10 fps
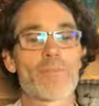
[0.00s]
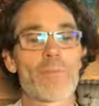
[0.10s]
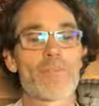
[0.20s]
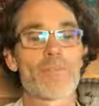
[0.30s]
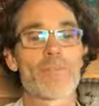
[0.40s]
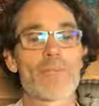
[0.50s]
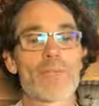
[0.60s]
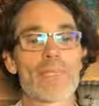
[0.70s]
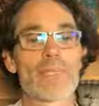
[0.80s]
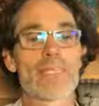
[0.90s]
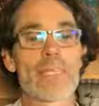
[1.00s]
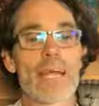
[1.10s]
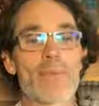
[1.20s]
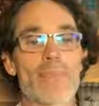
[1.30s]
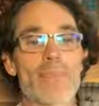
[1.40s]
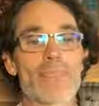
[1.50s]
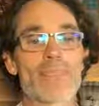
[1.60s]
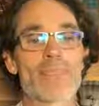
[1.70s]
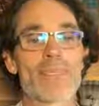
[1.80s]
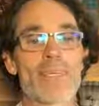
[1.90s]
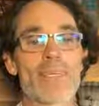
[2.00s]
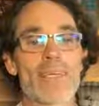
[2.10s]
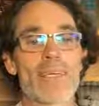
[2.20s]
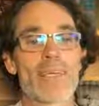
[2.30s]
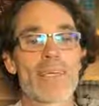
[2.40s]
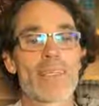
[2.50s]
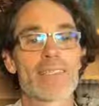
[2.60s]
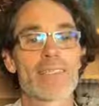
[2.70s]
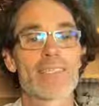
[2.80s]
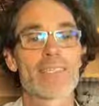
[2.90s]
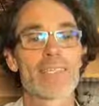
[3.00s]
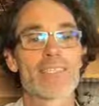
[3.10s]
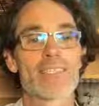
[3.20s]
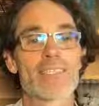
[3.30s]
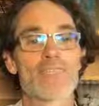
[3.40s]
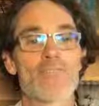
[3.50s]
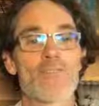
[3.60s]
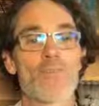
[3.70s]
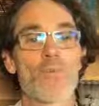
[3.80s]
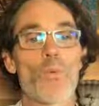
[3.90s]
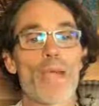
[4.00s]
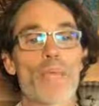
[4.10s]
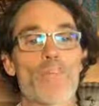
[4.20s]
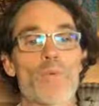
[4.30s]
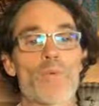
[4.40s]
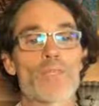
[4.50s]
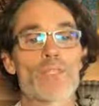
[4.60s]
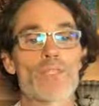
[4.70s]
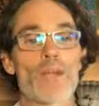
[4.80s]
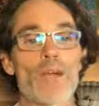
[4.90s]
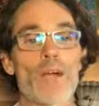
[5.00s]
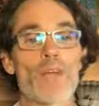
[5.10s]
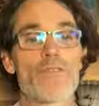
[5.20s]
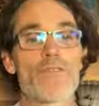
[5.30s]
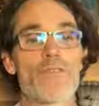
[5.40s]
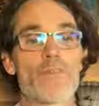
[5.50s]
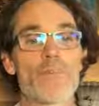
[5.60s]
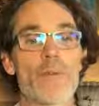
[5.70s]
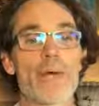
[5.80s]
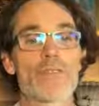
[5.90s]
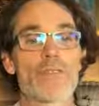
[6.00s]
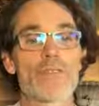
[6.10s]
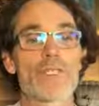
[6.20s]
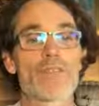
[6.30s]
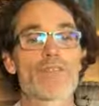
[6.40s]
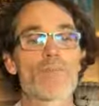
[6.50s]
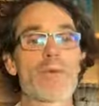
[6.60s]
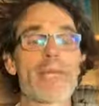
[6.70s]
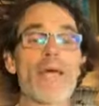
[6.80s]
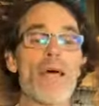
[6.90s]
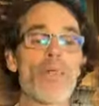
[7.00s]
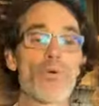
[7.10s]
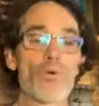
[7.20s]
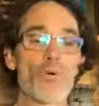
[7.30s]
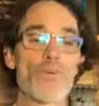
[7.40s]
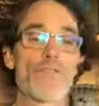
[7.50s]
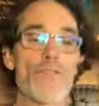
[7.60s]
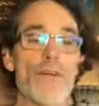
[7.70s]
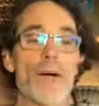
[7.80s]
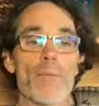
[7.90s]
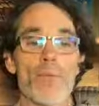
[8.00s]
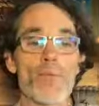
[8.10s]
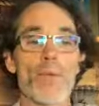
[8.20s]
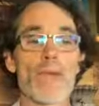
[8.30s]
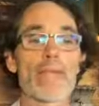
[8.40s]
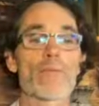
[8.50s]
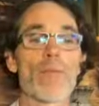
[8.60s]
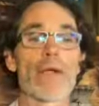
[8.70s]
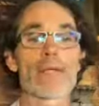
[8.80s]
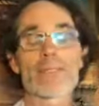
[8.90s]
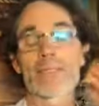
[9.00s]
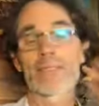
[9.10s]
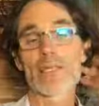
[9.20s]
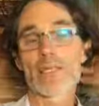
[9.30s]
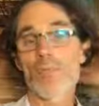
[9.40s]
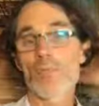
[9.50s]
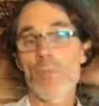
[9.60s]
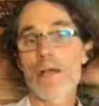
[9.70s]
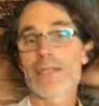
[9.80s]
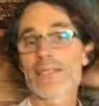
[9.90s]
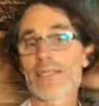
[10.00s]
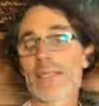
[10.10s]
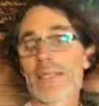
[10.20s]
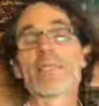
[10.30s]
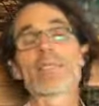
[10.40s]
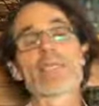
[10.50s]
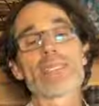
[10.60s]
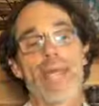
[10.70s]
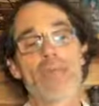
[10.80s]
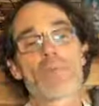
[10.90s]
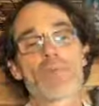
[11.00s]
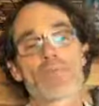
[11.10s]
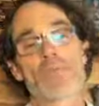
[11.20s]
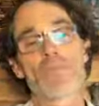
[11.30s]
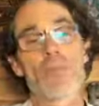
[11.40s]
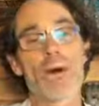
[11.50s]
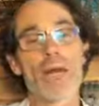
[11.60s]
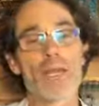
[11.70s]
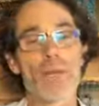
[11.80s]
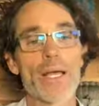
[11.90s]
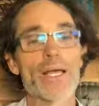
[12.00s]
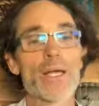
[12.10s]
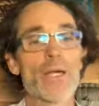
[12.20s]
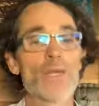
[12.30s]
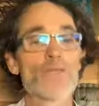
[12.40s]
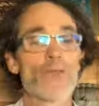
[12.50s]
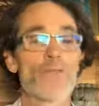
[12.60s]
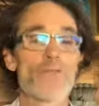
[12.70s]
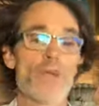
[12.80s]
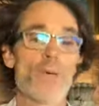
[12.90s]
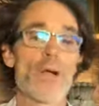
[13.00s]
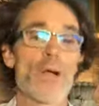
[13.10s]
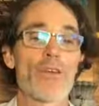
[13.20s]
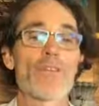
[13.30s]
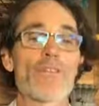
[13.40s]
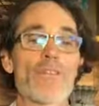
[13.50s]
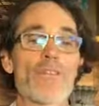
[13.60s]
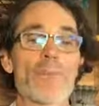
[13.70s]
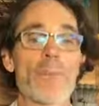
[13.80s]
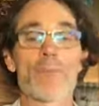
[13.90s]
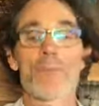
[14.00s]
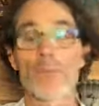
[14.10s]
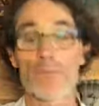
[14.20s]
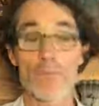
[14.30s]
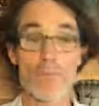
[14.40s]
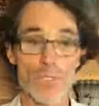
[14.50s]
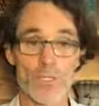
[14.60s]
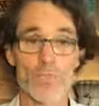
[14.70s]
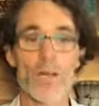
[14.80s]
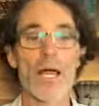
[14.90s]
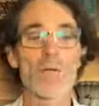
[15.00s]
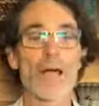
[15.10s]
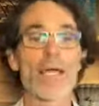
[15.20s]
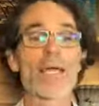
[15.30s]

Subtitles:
affirming that the amethyst. Any suggestions for the weight of a person around 150 pounds? They sell so many. The rule of thumb with weighted blankets is that the blanket is ideally 10% of the body weight. So if you were a 150-pound person, which is what I weigh,